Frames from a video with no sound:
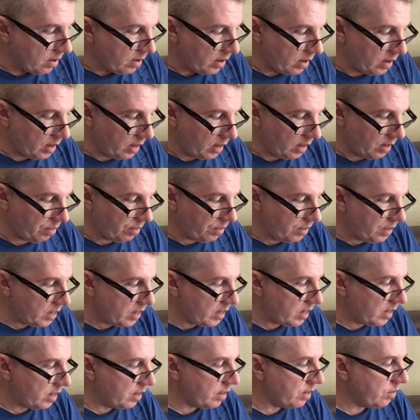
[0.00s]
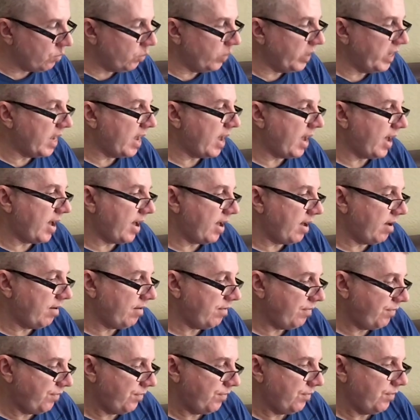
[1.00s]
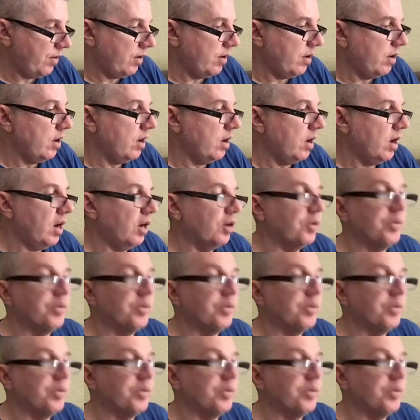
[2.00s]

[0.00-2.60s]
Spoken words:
And then we have a